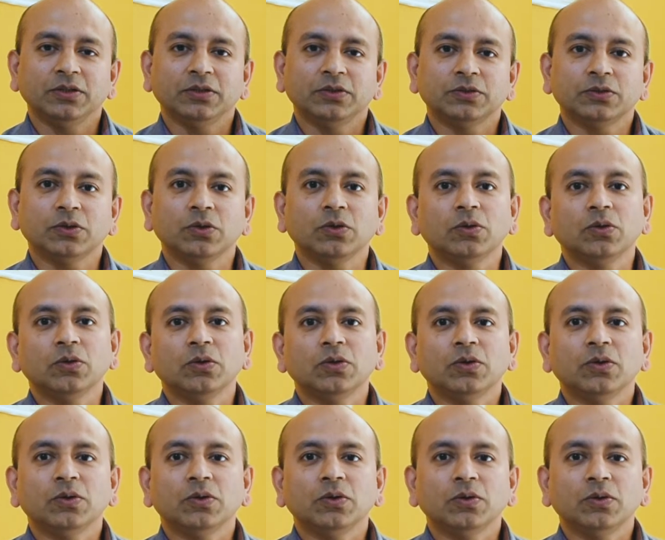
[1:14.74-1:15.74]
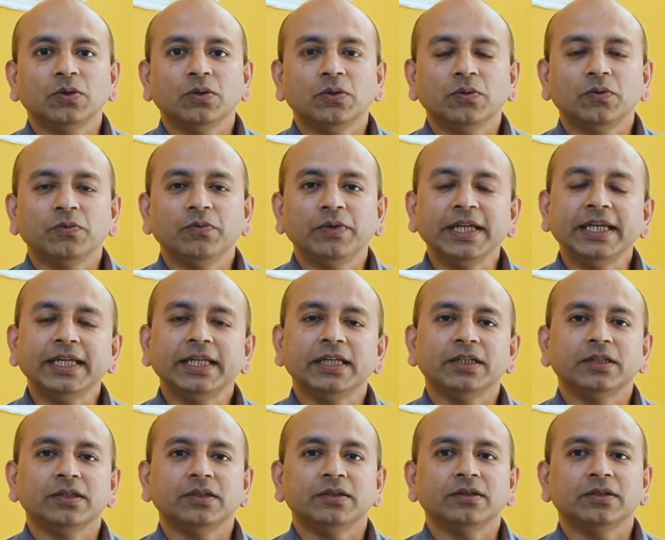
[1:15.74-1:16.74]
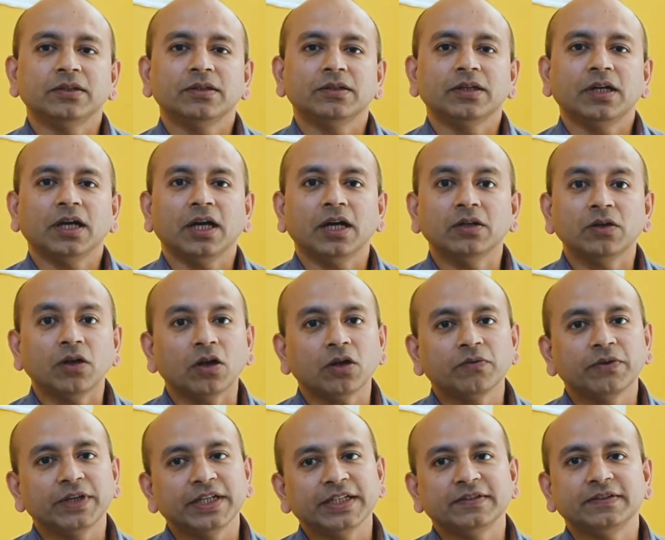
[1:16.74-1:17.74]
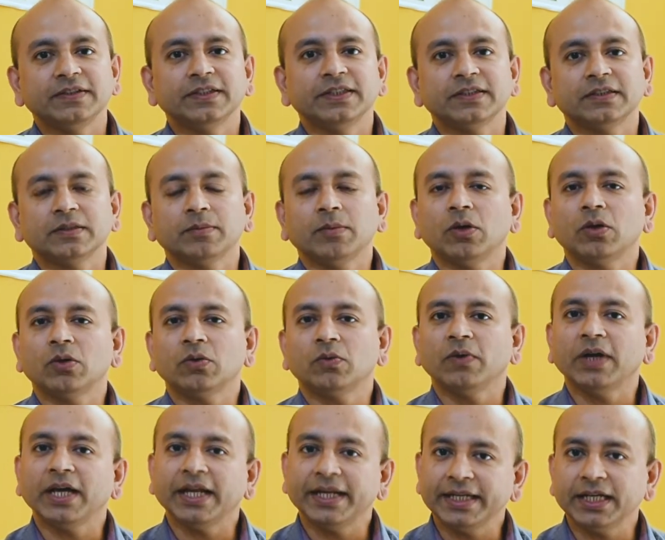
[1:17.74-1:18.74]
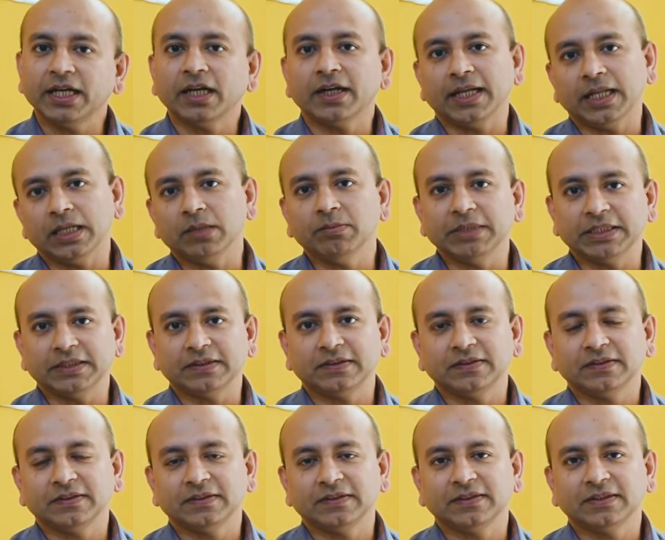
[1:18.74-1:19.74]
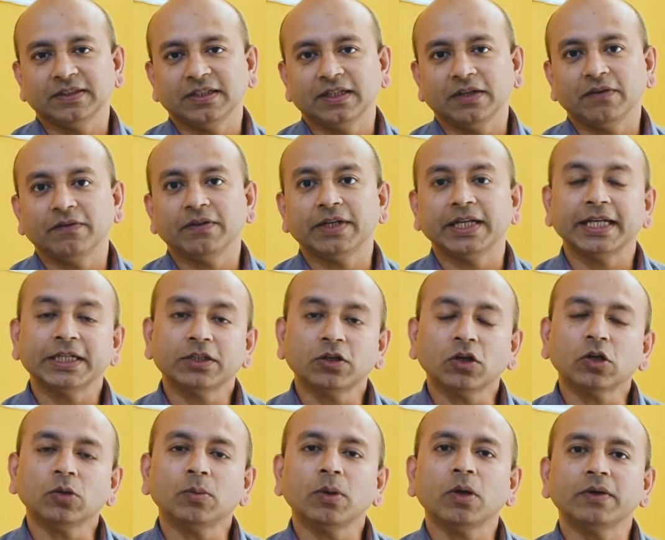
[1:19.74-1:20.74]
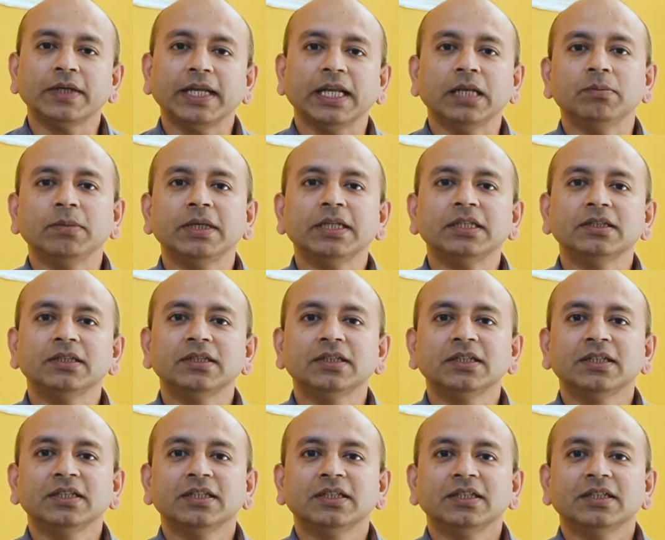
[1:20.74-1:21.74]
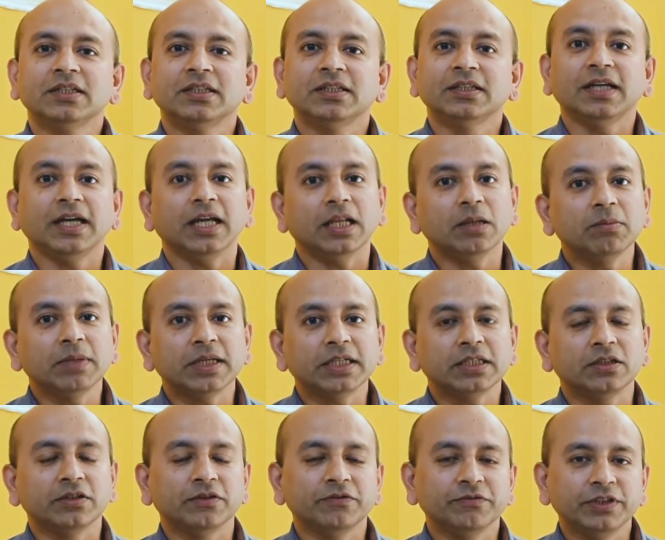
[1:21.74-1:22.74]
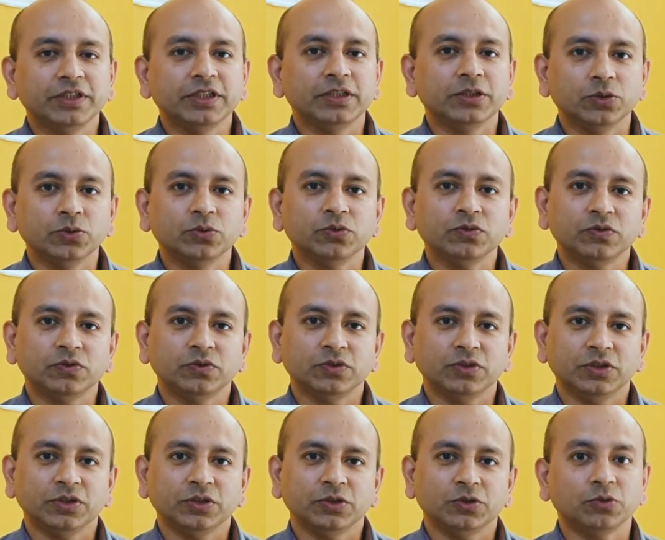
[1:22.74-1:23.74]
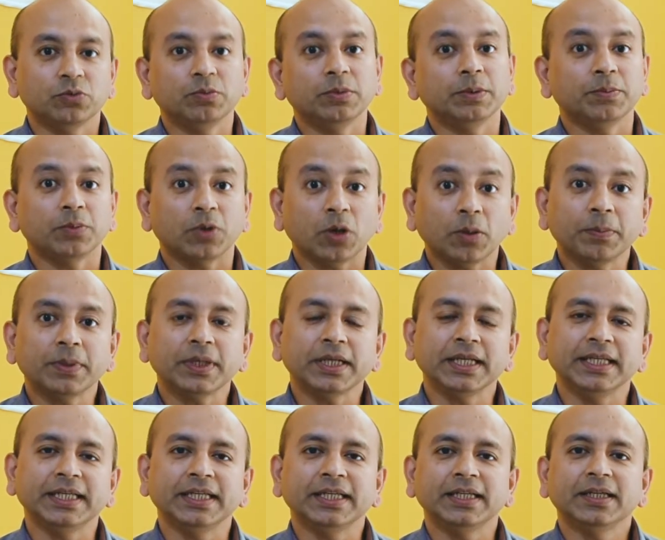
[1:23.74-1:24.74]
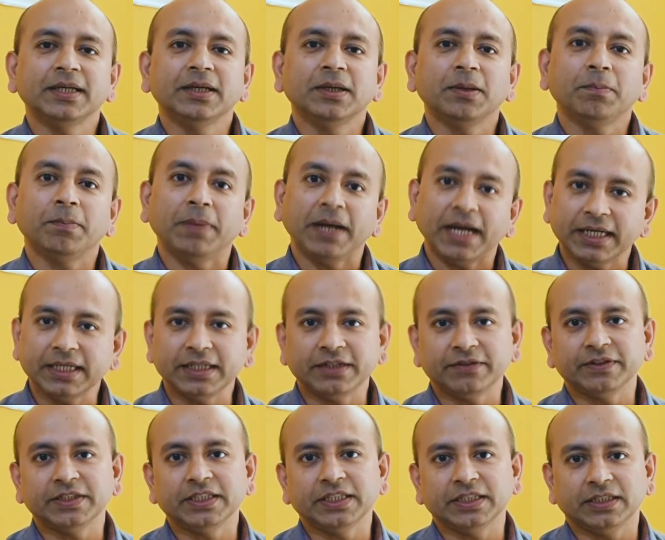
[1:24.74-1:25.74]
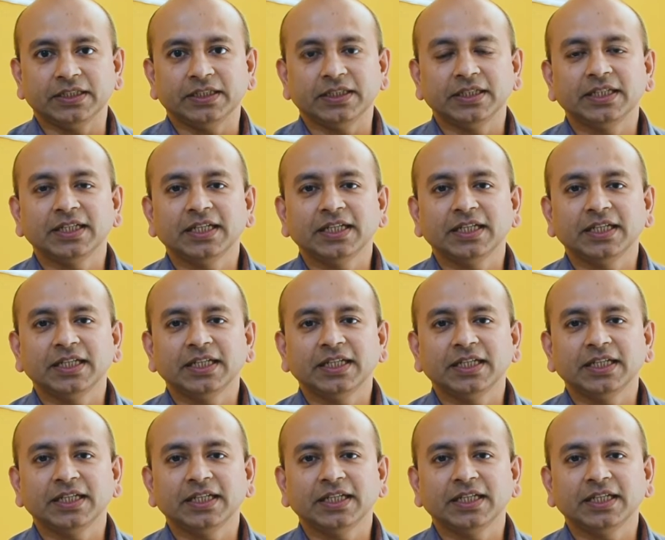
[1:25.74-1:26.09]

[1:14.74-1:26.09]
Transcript: So we are not very serious about wearing our helmets. And when I talk about helmet, the helmet that we use should be properly padded within,